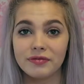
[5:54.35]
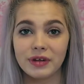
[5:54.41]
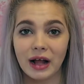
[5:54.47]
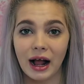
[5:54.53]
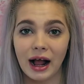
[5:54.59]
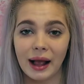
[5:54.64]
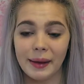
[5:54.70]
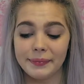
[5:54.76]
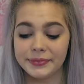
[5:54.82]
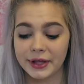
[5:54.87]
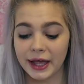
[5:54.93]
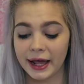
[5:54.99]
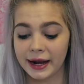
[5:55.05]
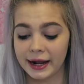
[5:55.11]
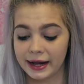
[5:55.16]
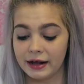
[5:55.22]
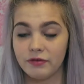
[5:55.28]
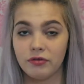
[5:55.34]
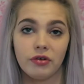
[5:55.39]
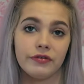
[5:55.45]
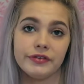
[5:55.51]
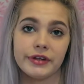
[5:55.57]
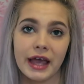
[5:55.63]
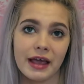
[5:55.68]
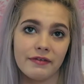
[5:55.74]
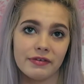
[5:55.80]
of times and I have
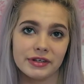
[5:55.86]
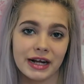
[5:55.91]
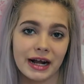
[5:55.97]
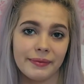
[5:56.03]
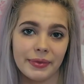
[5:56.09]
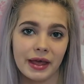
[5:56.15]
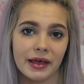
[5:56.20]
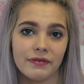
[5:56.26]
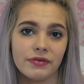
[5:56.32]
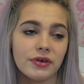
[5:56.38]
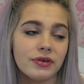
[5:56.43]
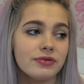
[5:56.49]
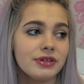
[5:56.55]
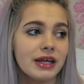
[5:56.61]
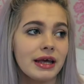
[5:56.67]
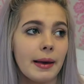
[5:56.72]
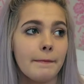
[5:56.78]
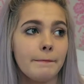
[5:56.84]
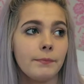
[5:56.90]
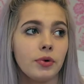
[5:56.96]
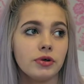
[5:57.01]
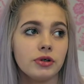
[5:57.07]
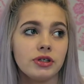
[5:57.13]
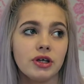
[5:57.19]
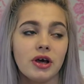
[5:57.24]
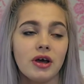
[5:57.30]
loved it every time that I've used it,
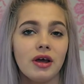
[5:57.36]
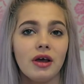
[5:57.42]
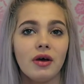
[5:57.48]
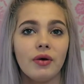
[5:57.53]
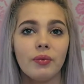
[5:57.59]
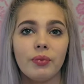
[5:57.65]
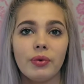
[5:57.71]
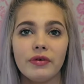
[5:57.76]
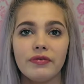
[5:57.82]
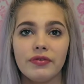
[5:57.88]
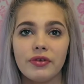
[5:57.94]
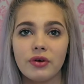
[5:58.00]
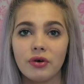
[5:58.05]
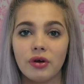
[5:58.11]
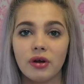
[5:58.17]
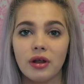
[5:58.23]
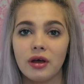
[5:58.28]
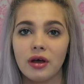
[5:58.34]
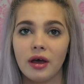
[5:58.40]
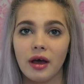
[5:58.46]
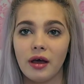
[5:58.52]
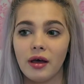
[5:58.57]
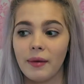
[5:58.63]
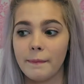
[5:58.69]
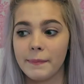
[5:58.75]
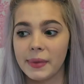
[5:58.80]
but with the
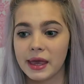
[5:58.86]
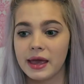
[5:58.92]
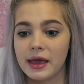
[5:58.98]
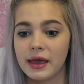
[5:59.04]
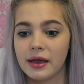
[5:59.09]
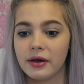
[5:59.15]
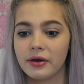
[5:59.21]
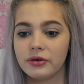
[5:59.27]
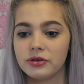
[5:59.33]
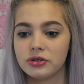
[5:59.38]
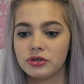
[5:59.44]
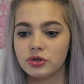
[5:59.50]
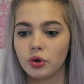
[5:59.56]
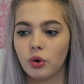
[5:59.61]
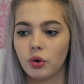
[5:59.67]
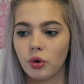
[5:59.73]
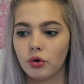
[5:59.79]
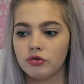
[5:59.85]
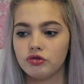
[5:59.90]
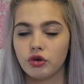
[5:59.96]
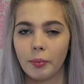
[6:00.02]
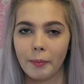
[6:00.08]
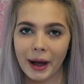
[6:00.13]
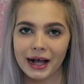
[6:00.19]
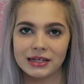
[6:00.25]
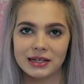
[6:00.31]
colour being so
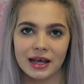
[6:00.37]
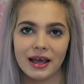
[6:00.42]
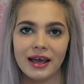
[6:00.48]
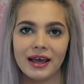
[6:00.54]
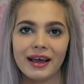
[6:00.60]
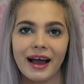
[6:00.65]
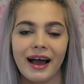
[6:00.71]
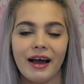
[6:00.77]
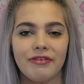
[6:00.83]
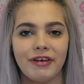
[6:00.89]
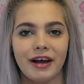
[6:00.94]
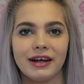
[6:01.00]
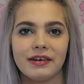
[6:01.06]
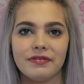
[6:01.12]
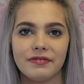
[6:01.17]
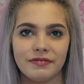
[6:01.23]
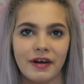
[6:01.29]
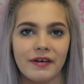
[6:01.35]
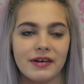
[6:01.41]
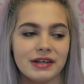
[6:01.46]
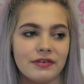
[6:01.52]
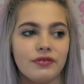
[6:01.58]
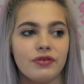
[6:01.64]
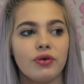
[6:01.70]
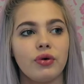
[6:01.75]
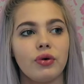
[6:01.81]
dramatic, I find it very
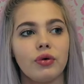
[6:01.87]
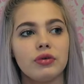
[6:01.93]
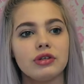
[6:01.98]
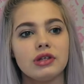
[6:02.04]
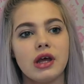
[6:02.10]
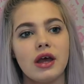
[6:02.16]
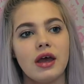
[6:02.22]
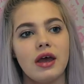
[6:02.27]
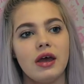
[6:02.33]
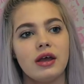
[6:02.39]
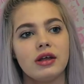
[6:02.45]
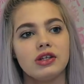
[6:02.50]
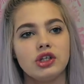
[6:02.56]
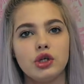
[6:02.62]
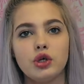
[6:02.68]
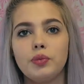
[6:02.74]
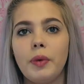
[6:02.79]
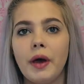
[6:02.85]
difficult to